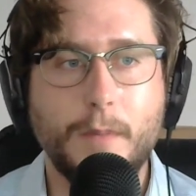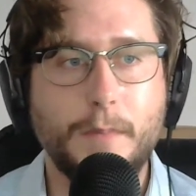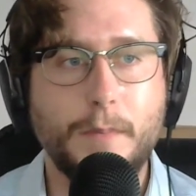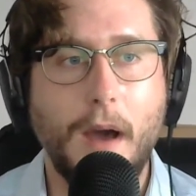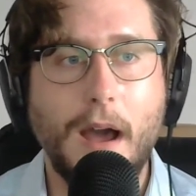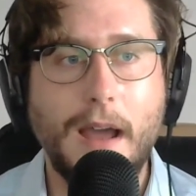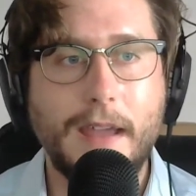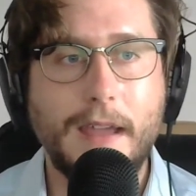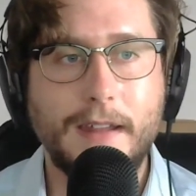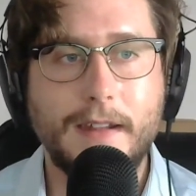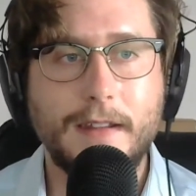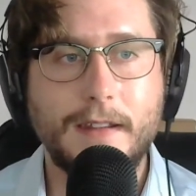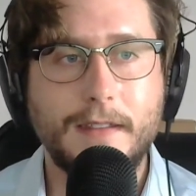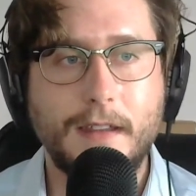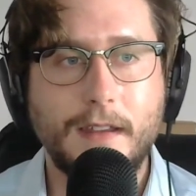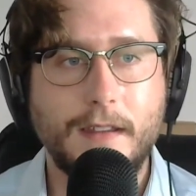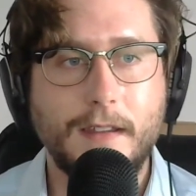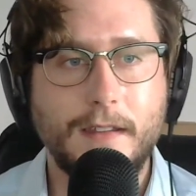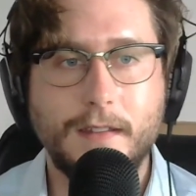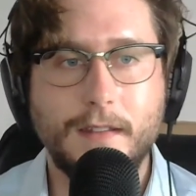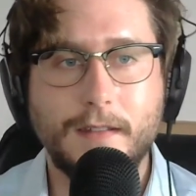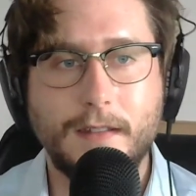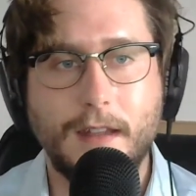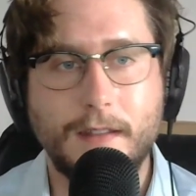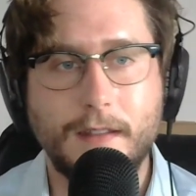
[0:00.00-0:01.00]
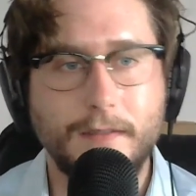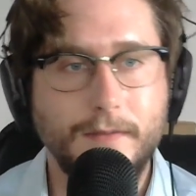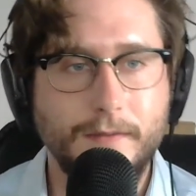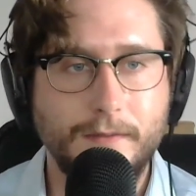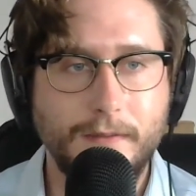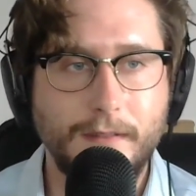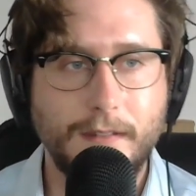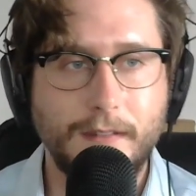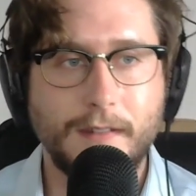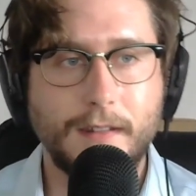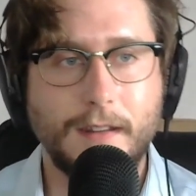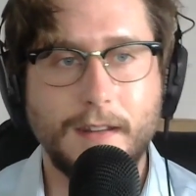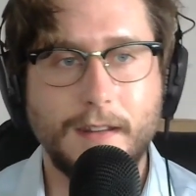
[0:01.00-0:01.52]
you're not buying anything,
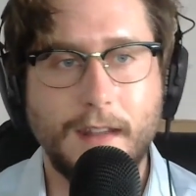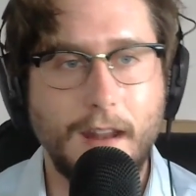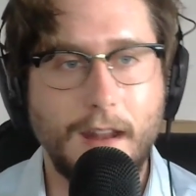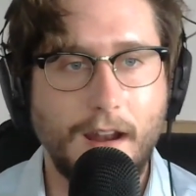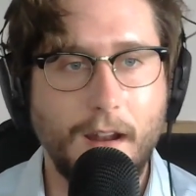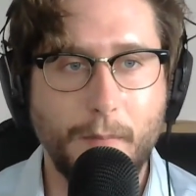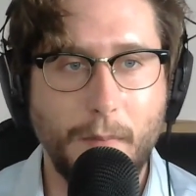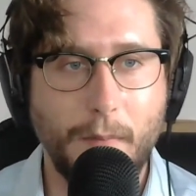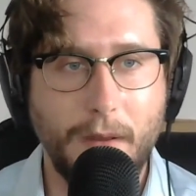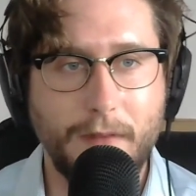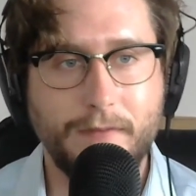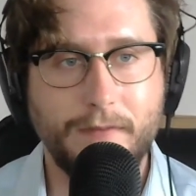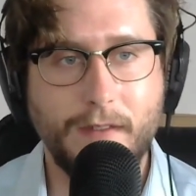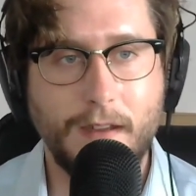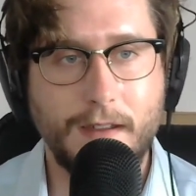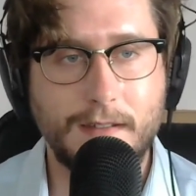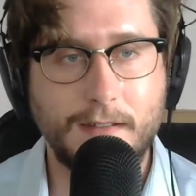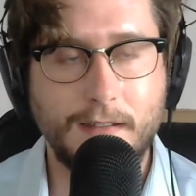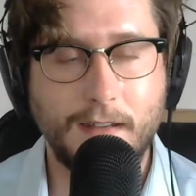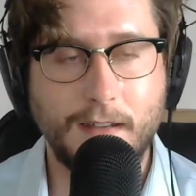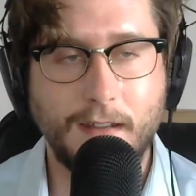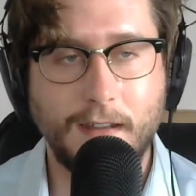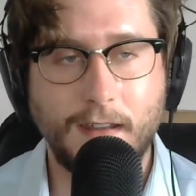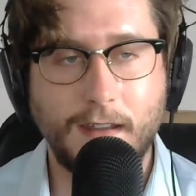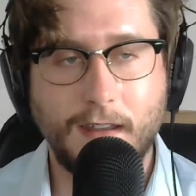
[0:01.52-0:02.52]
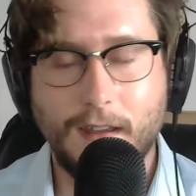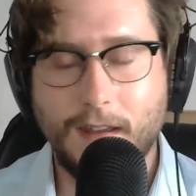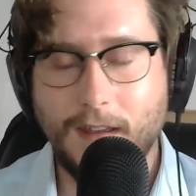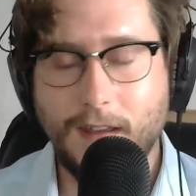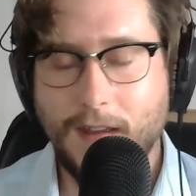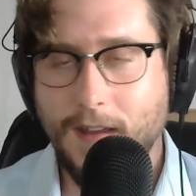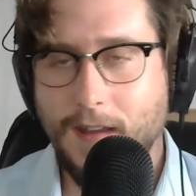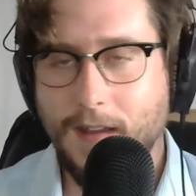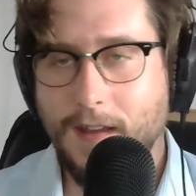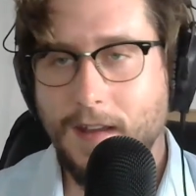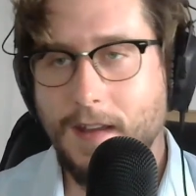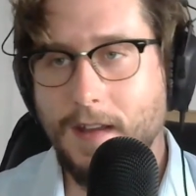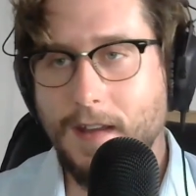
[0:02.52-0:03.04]
then get out of my face.
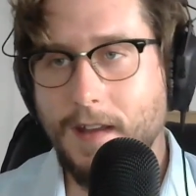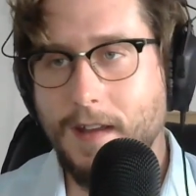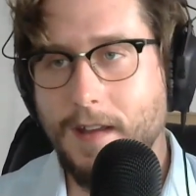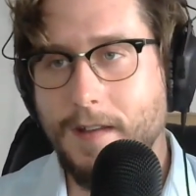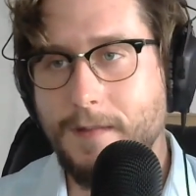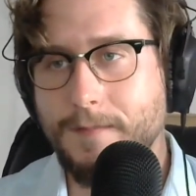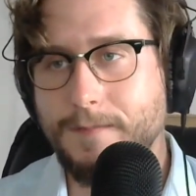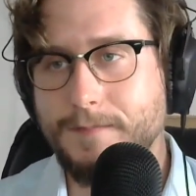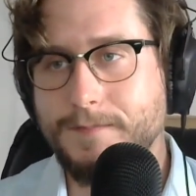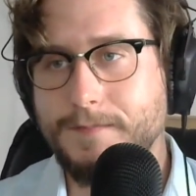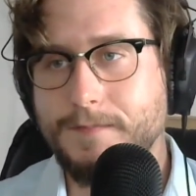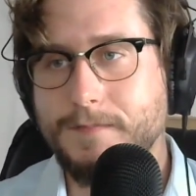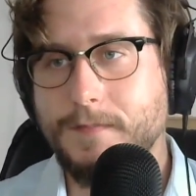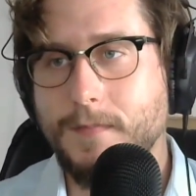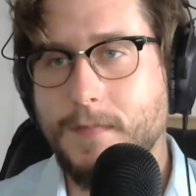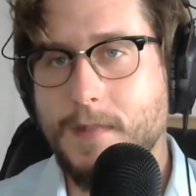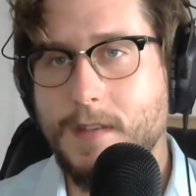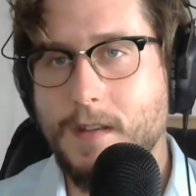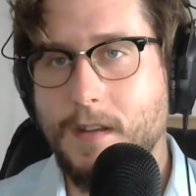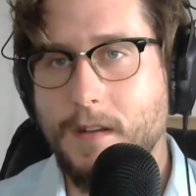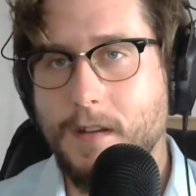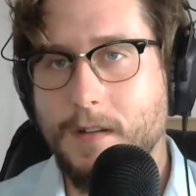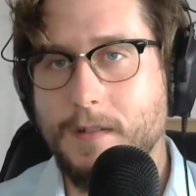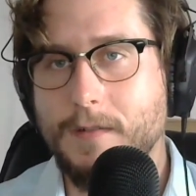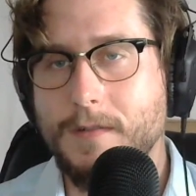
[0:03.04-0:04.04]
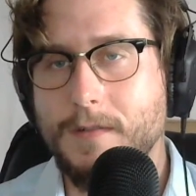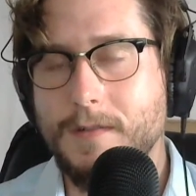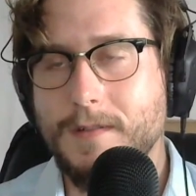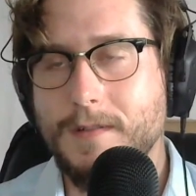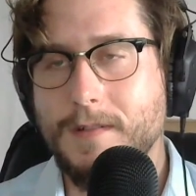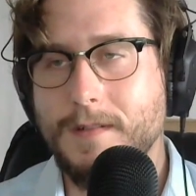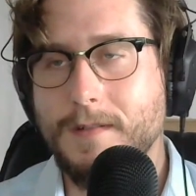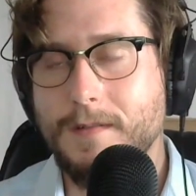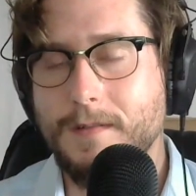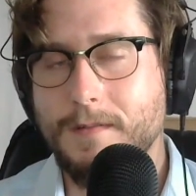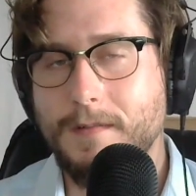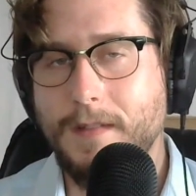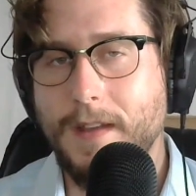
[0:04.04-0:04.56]
Like,
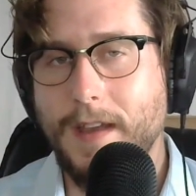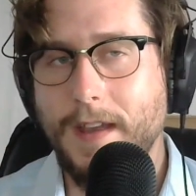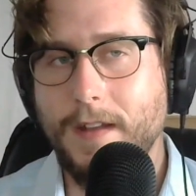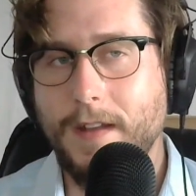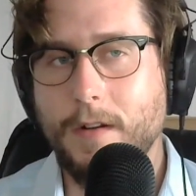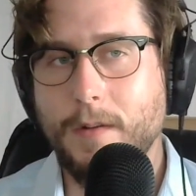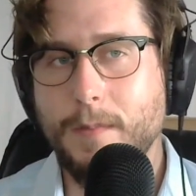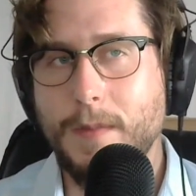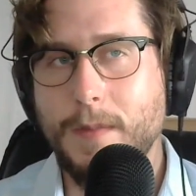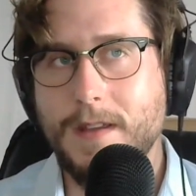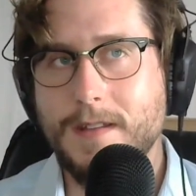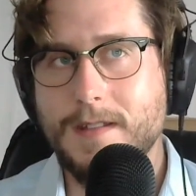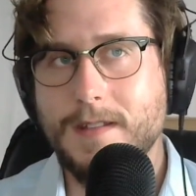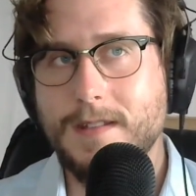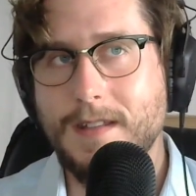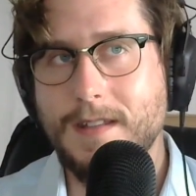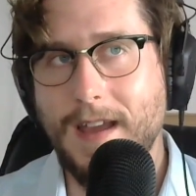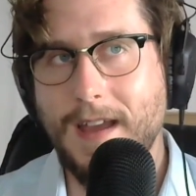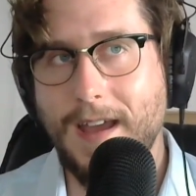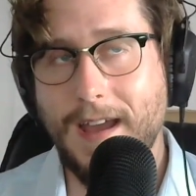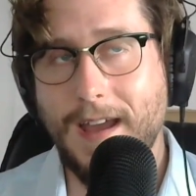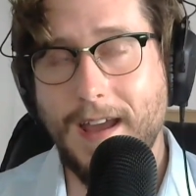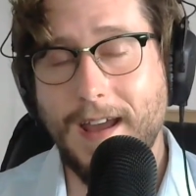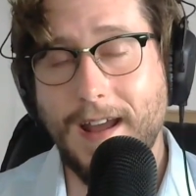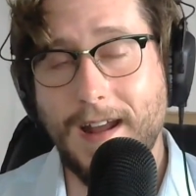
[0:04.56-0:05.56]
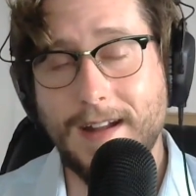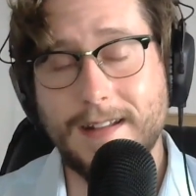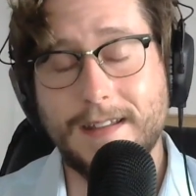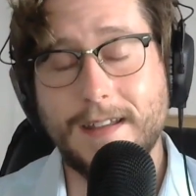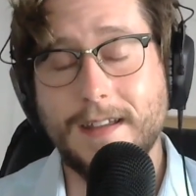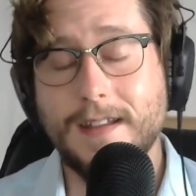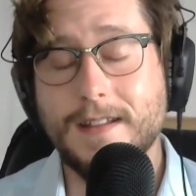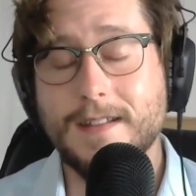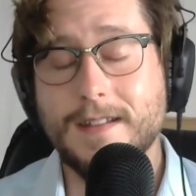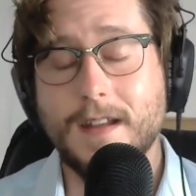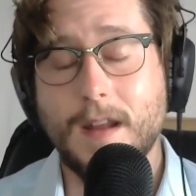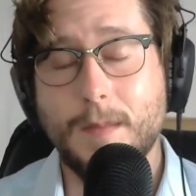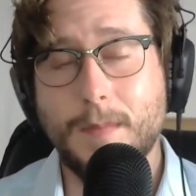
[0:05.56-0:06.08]
so hit or miss.
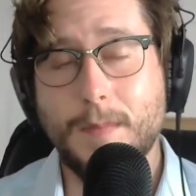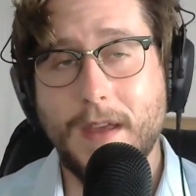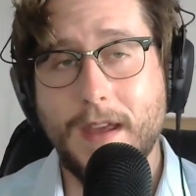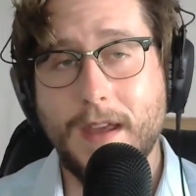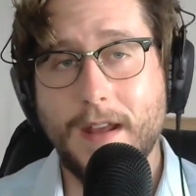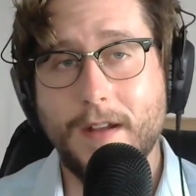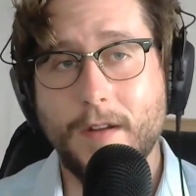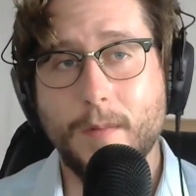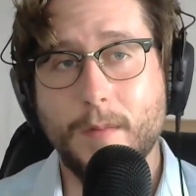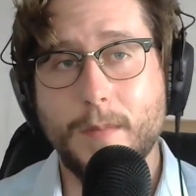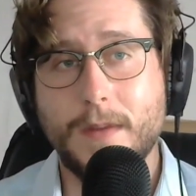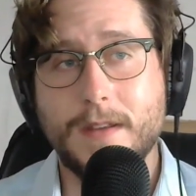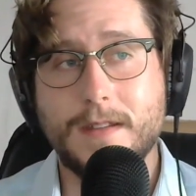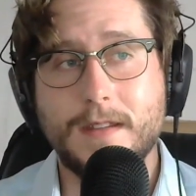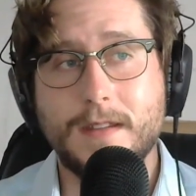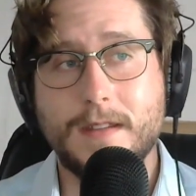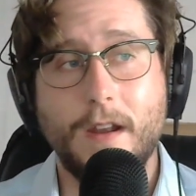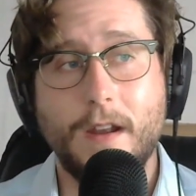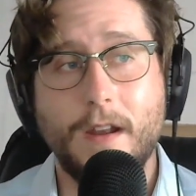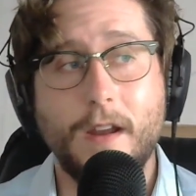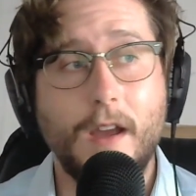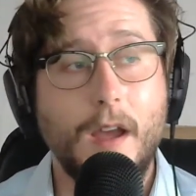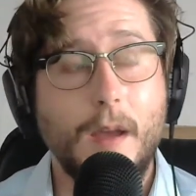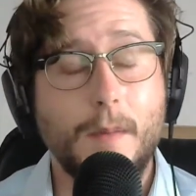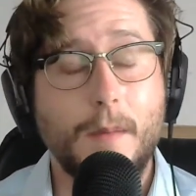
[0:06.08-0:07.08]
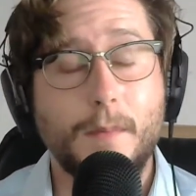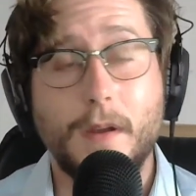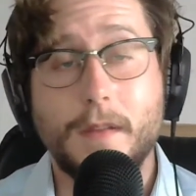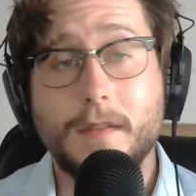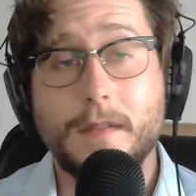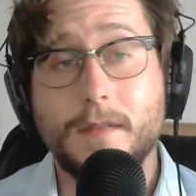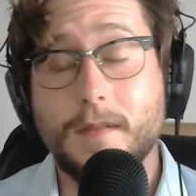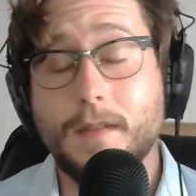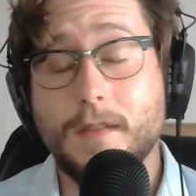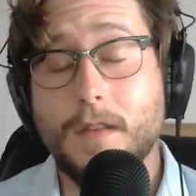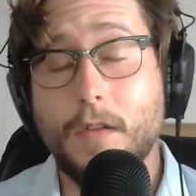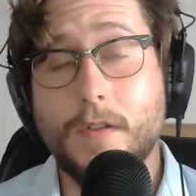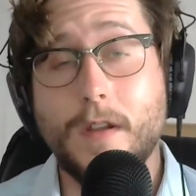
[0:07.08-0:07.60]
I think it's going to be hit or miss there,
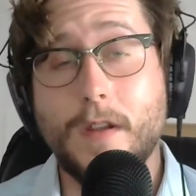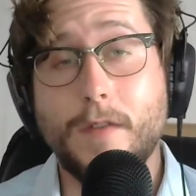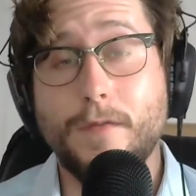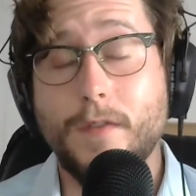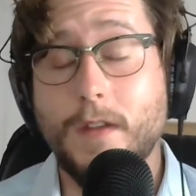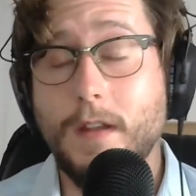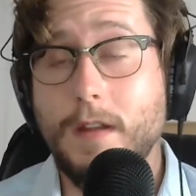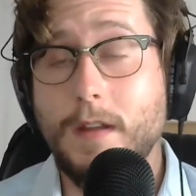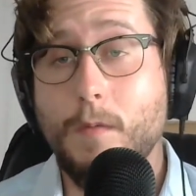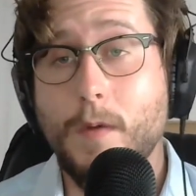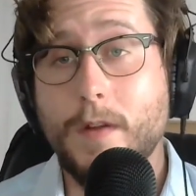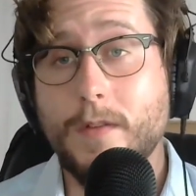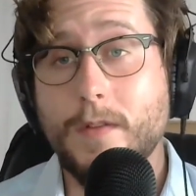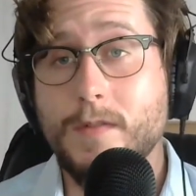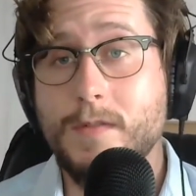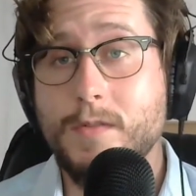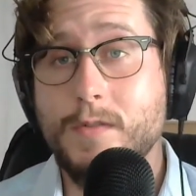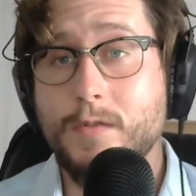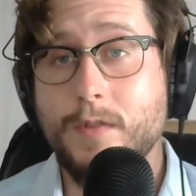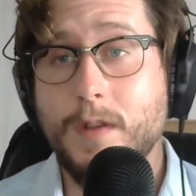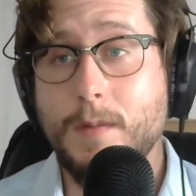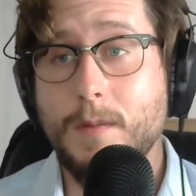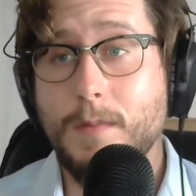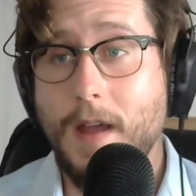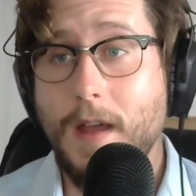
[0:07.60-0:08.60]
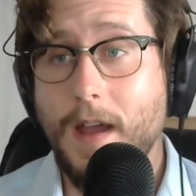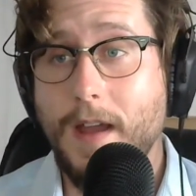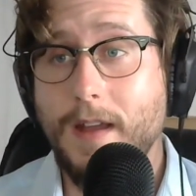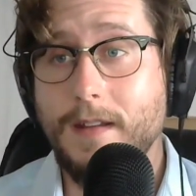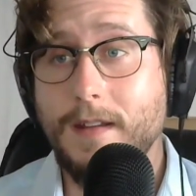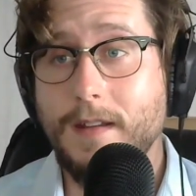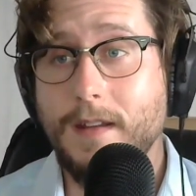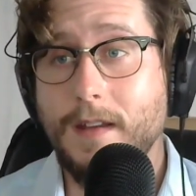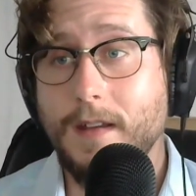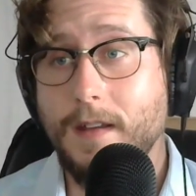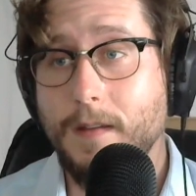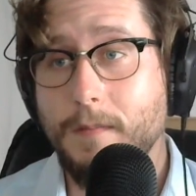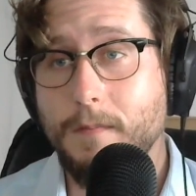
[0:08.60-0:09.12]
but there are definitely ways to
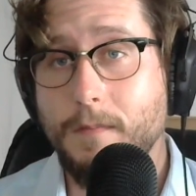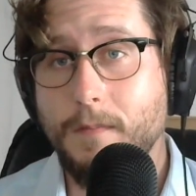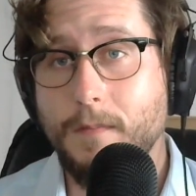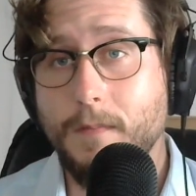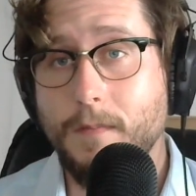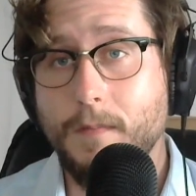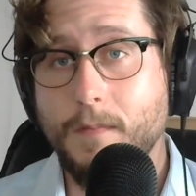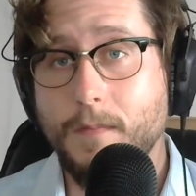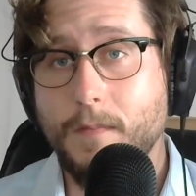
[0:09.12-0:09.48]
streamline